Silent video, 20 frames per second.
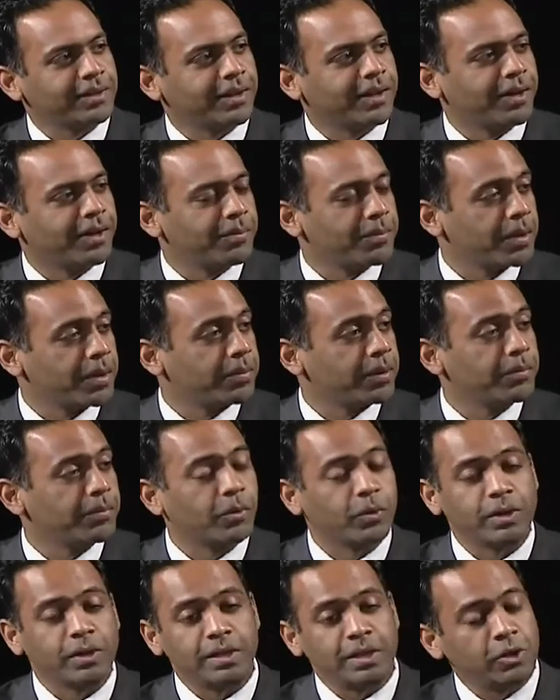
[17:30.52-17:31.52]
uh, maybe
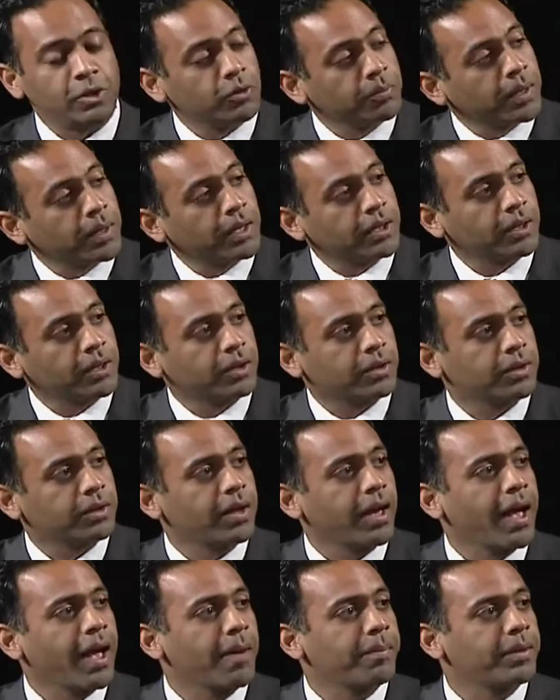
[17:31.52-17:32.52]
more deal making could
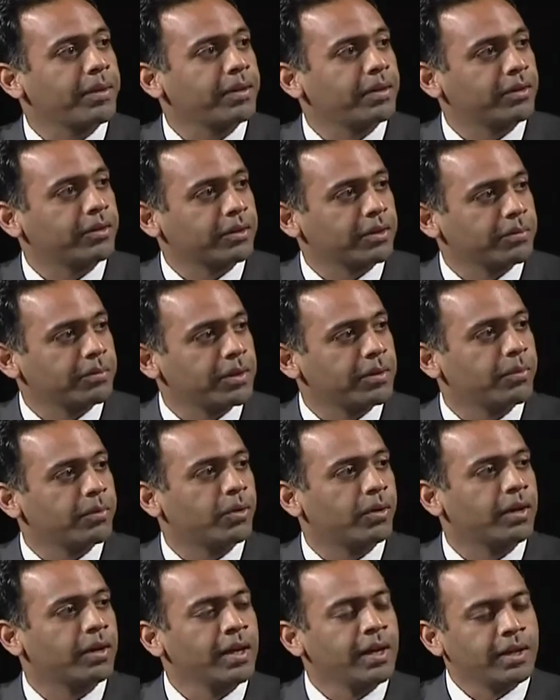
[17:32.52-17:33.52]
happen. There could be
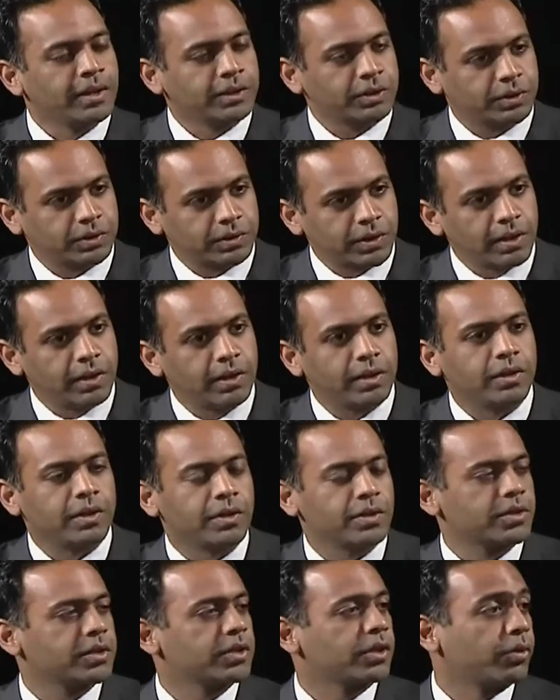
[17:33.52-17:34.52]
more studied
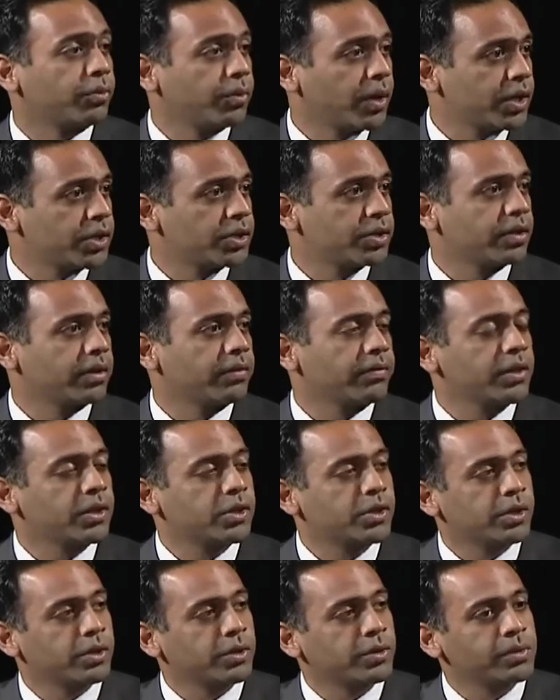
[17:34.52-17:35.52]
consideration of
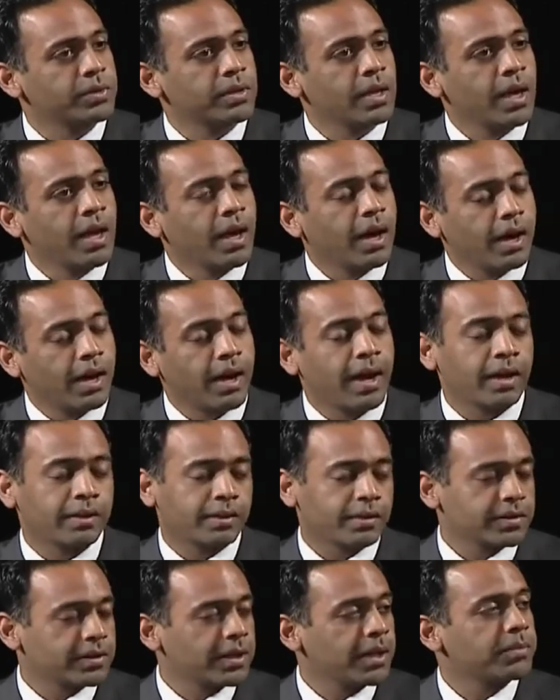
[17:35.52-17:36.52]
issues. Uh,
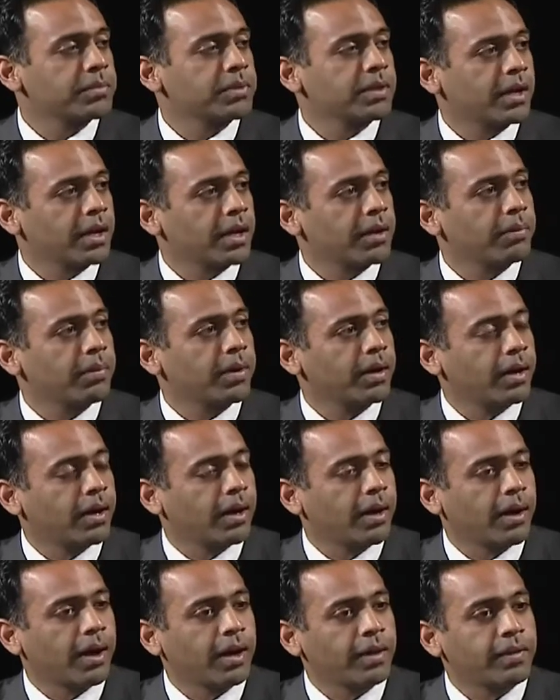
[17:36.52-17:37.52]
at the same time,
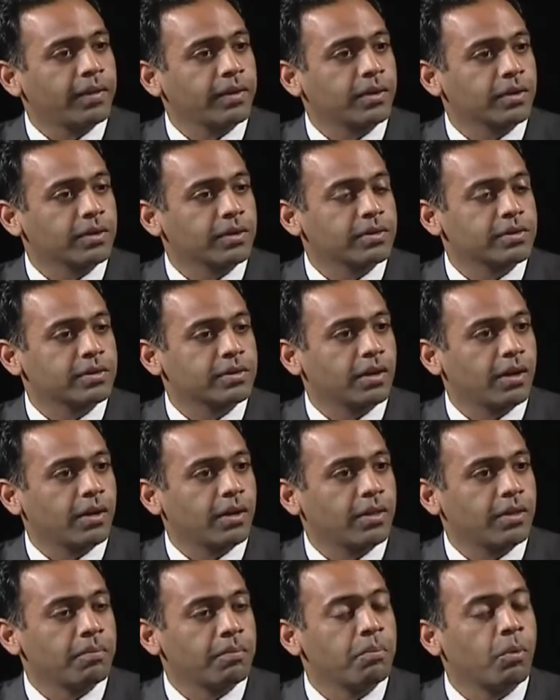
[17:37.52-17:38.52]
uh, I think it's
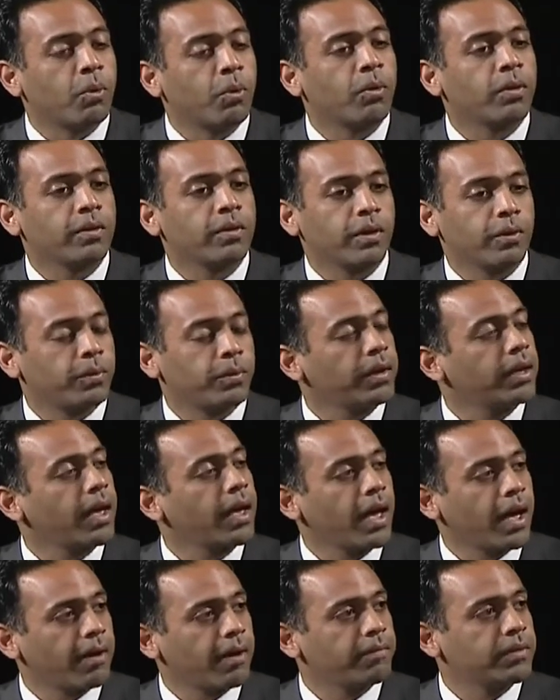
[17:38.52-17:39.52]
the more that we
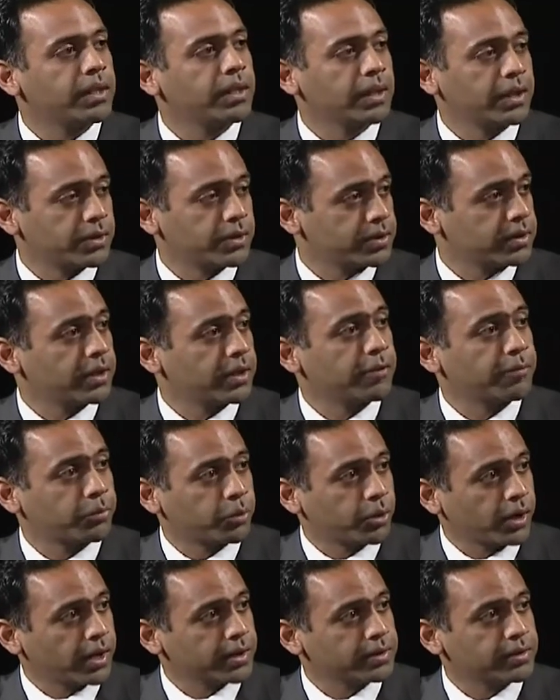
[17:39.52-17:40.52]
have the legislative
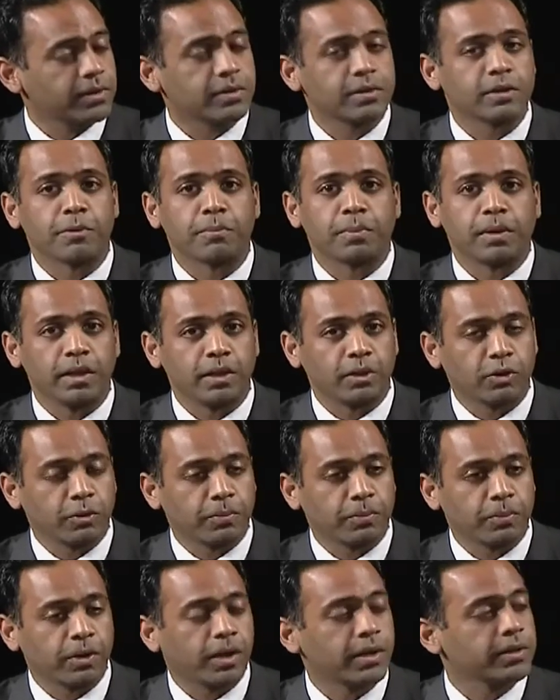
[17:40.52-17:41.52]
process and the political
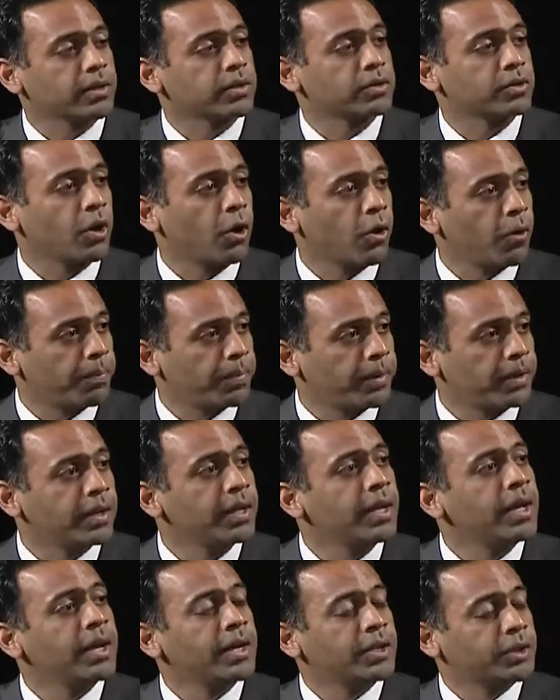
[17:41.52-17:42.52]
process
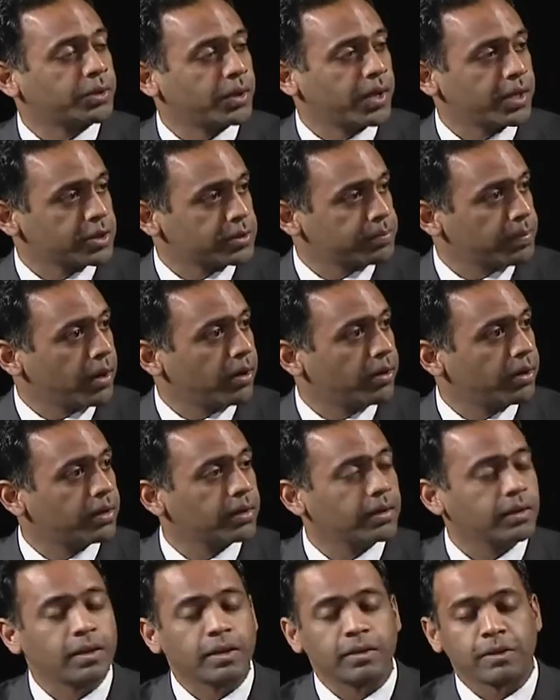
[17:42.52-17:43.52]
open,
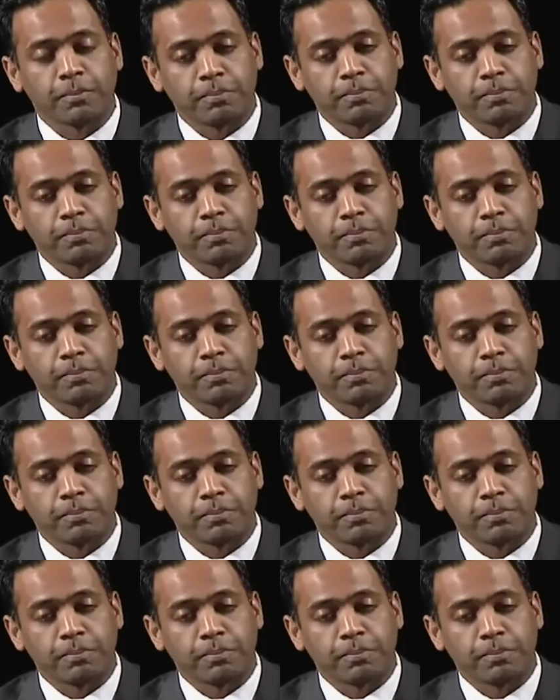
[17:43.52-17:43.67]
transparent, let the